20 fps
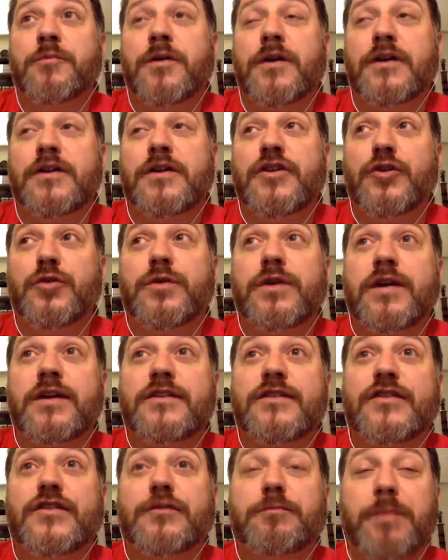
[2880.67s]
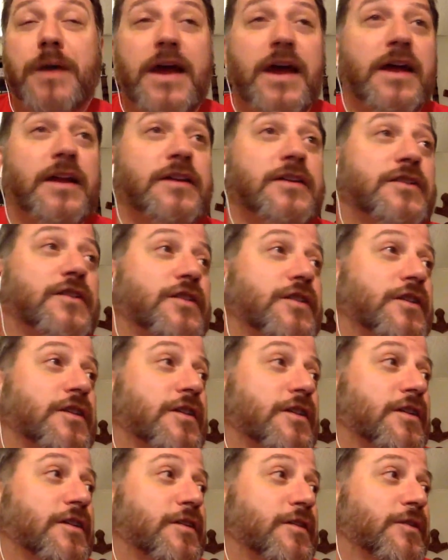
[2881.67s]
you can spend
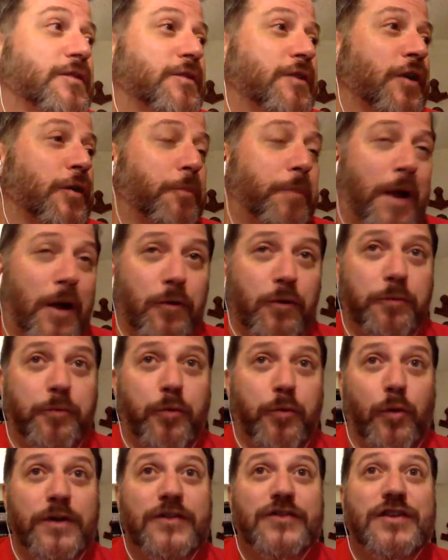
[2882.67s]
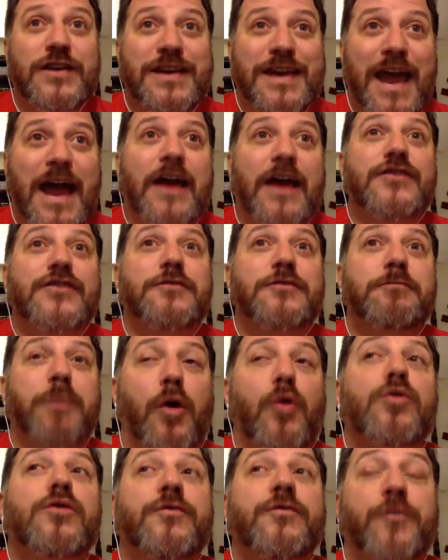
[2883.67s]
PowerPoints to cast
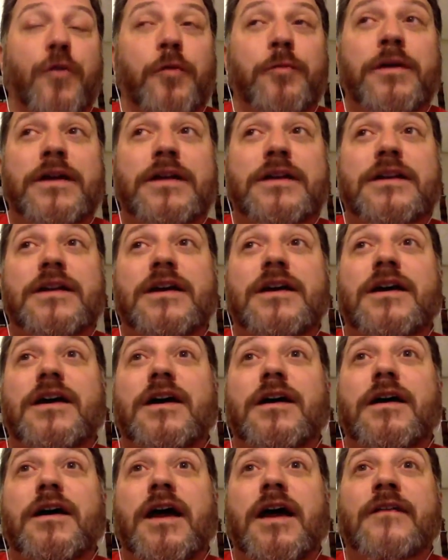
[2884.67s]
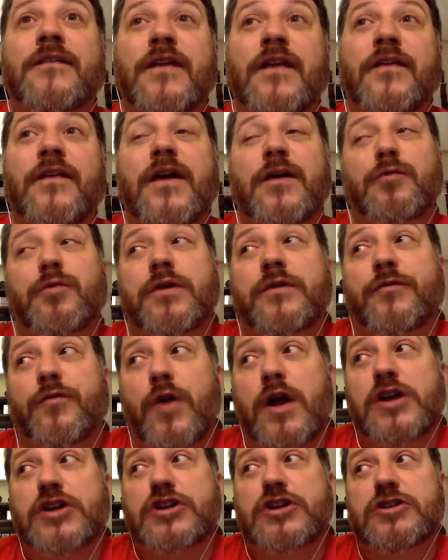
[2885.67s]
bolt from it, and then they
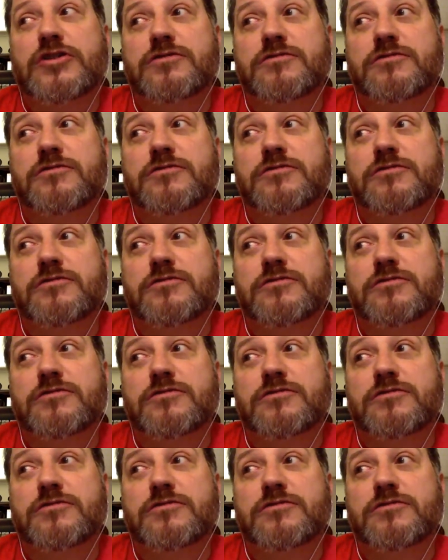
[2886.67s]
refresh